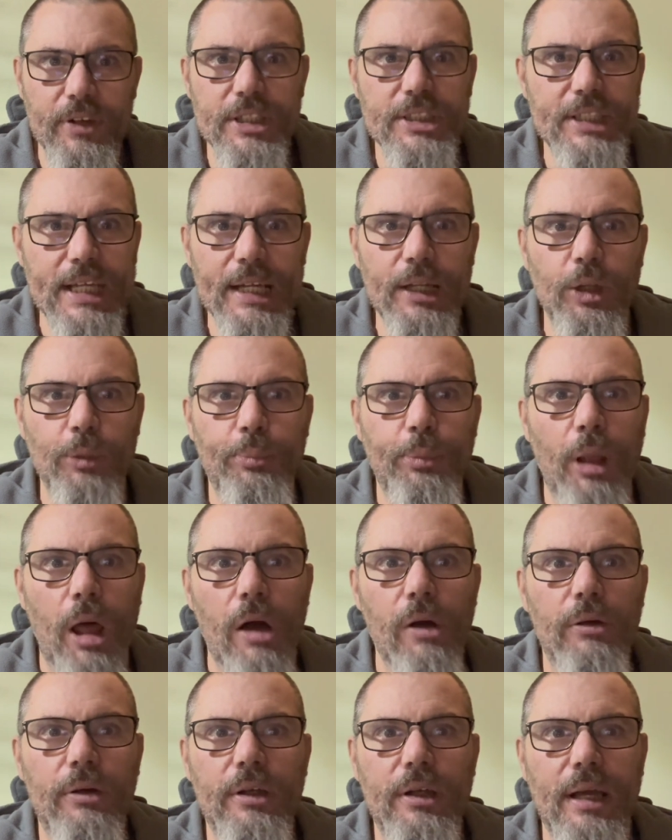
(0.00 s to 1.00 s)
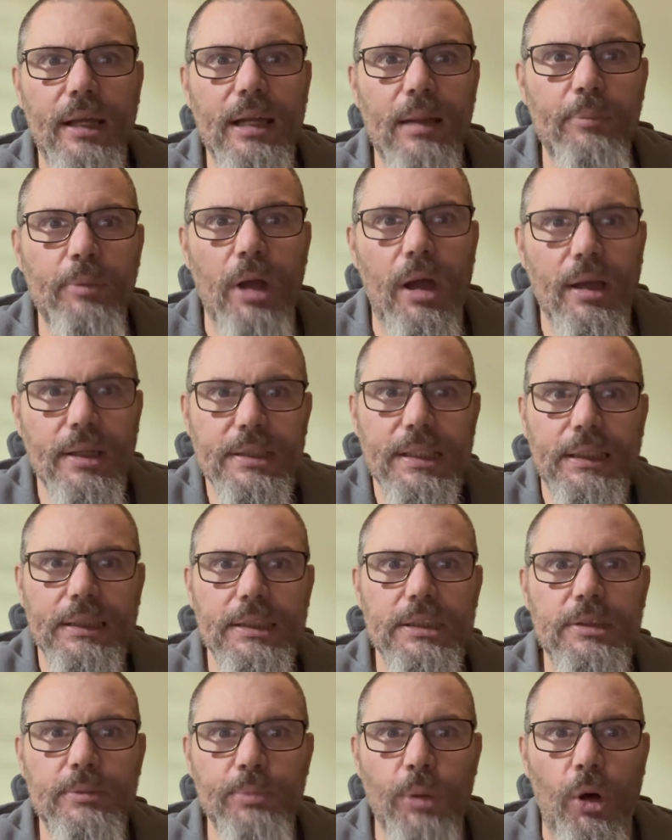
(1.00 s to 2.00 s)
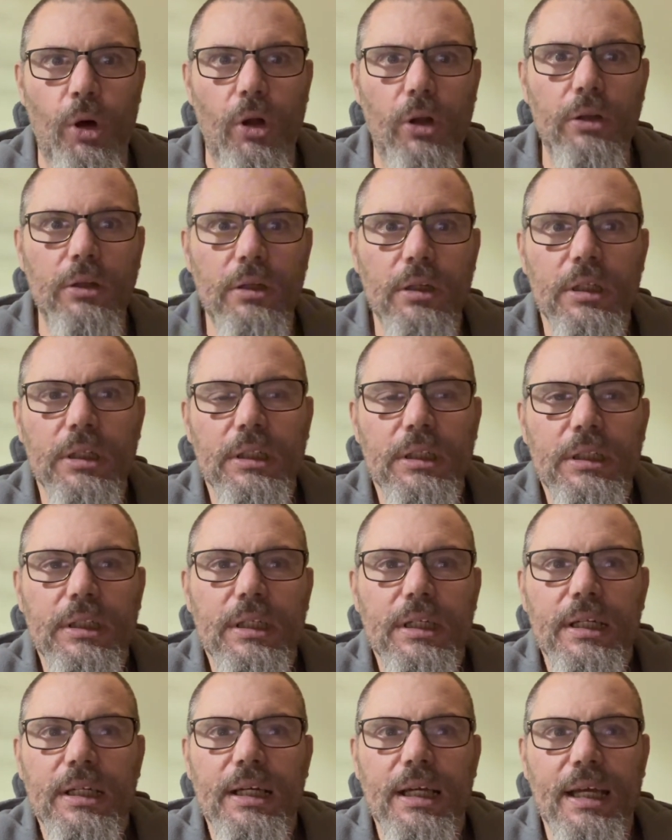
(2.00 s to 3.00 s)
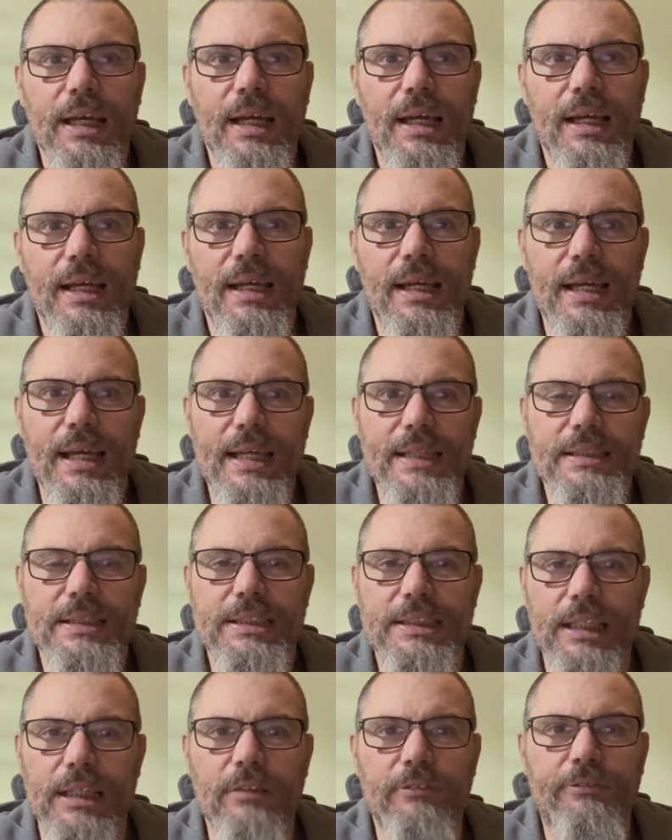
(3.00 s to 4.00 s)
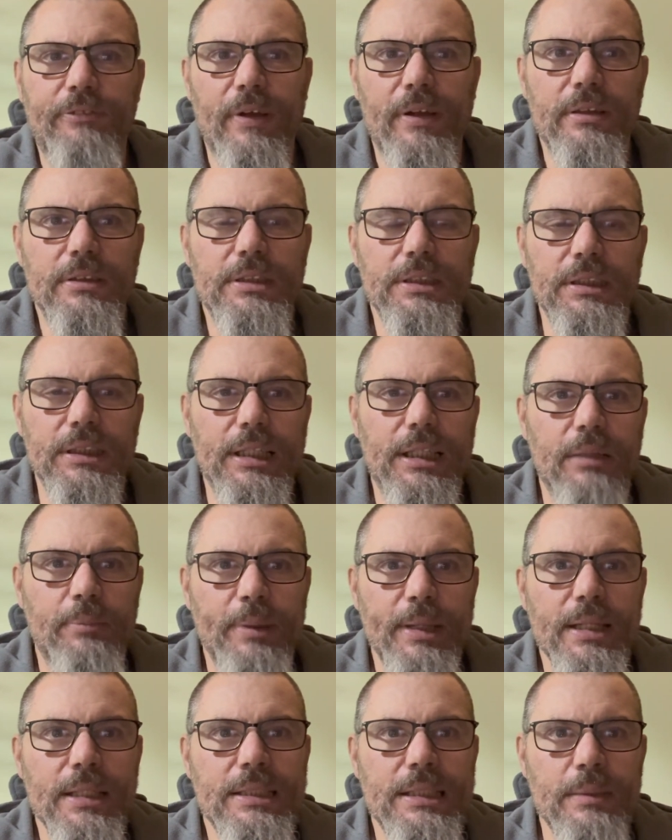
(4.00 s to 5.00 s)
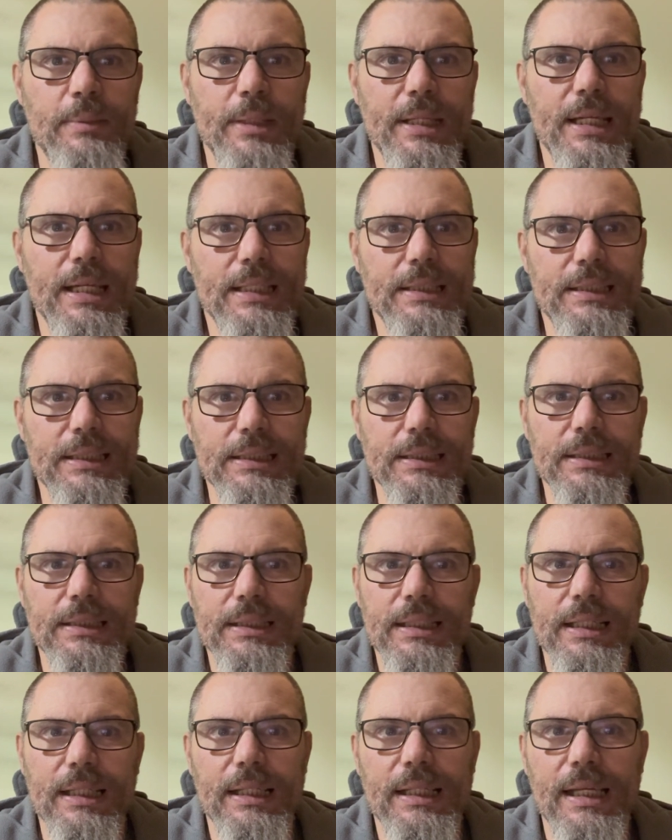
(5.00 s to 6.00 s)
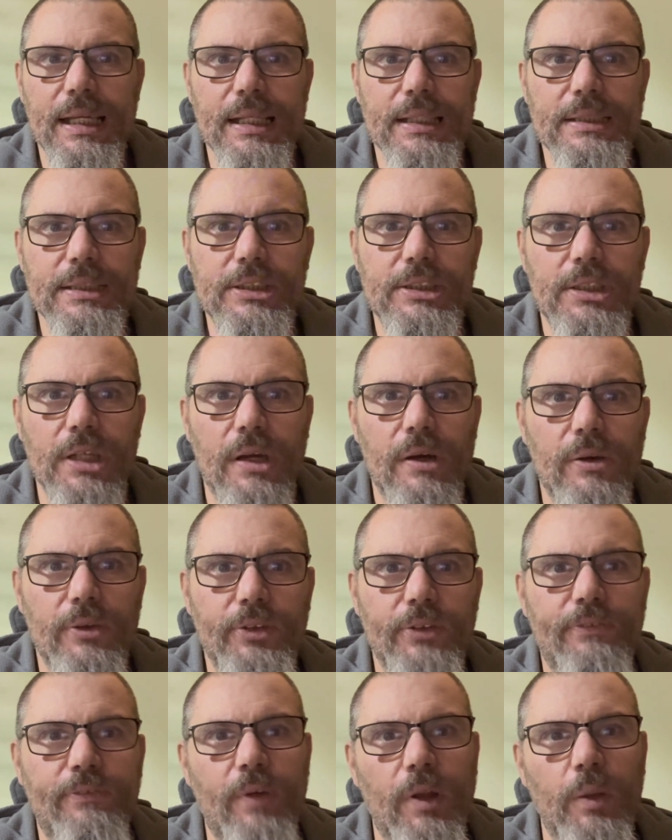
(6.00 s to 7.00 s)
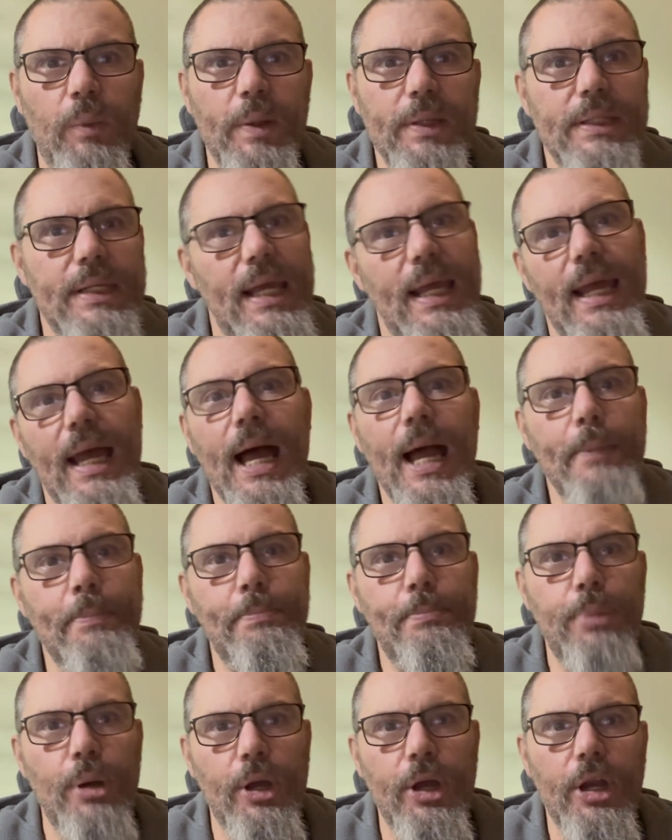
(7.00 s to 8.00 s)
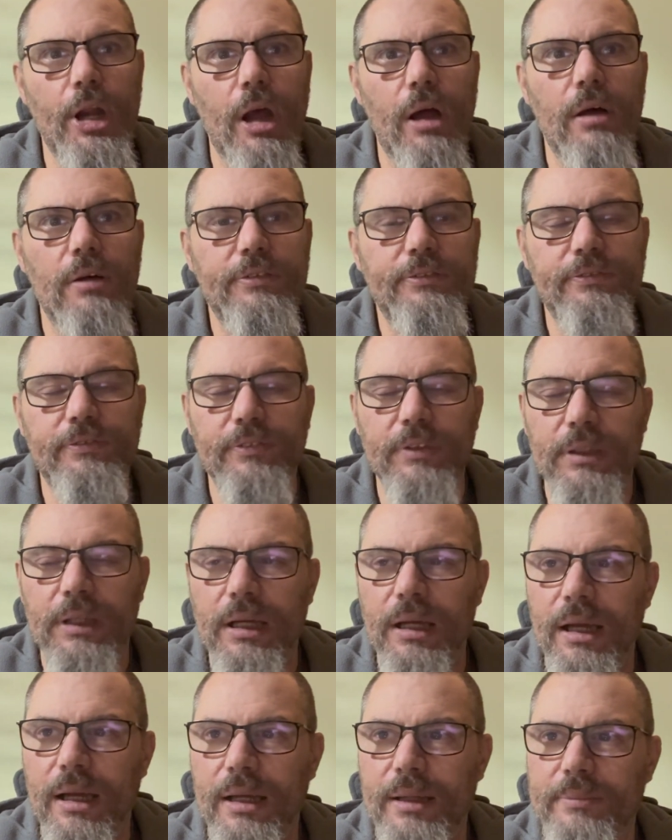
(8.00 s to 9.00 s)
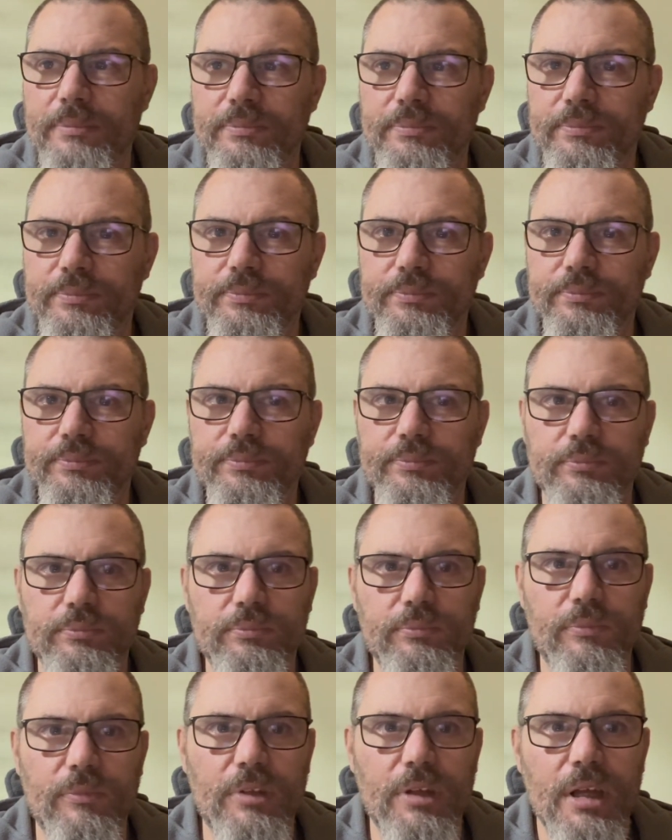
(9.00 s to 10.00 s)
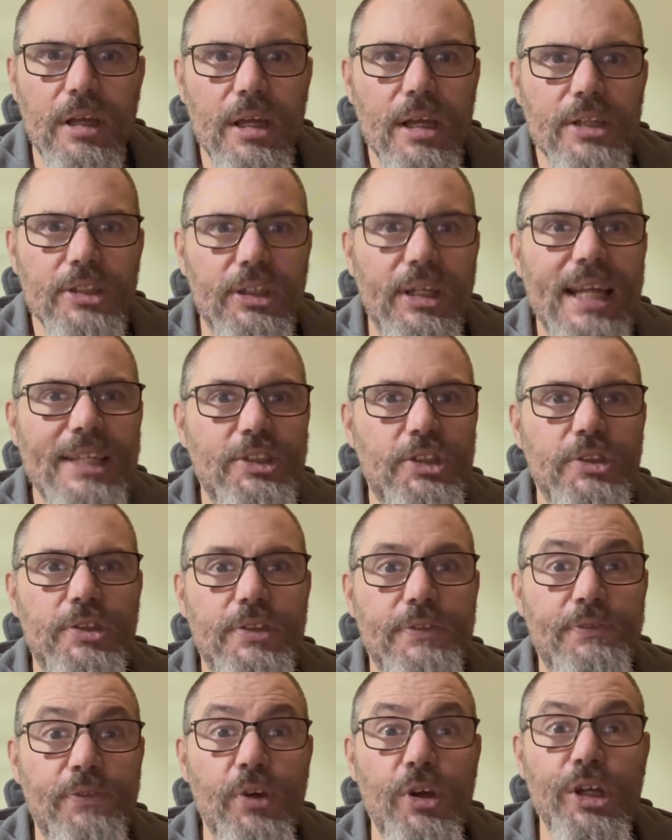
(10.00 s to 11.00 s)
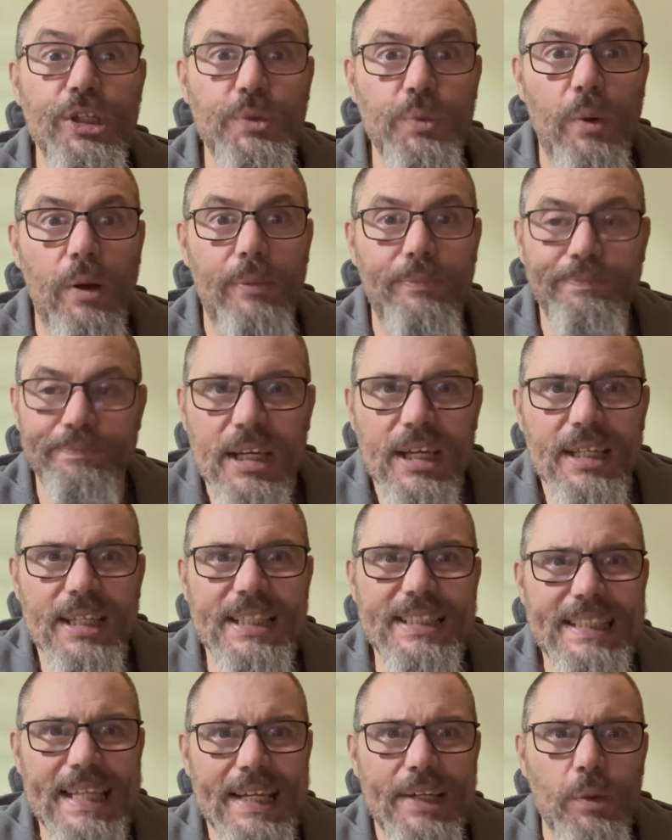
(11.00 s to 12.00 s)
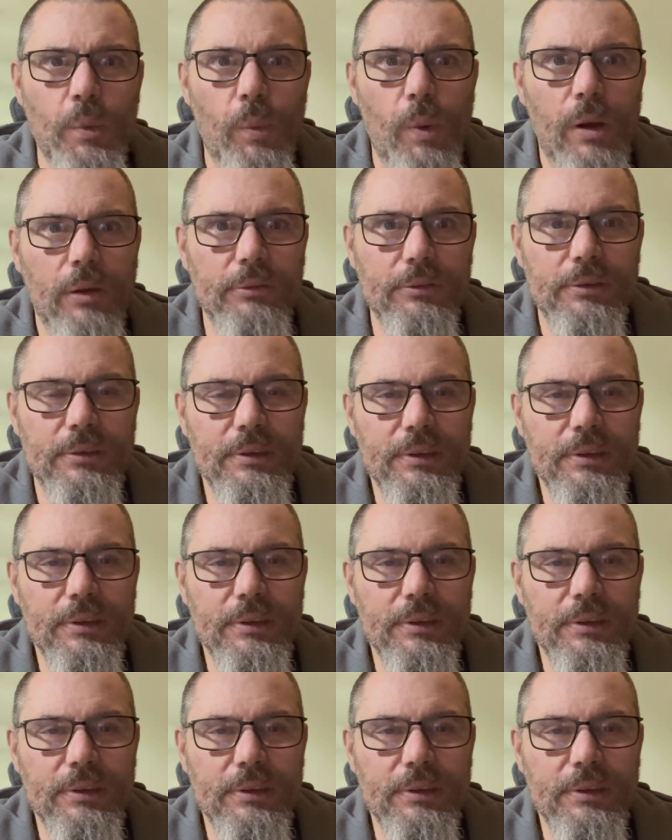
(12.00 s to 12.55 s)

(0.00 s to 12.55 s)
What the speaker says: single bloke, and I'm not exactly small, it still felt a little bit intimidating. And so the following day I buggered off. So that's just the first one. The second one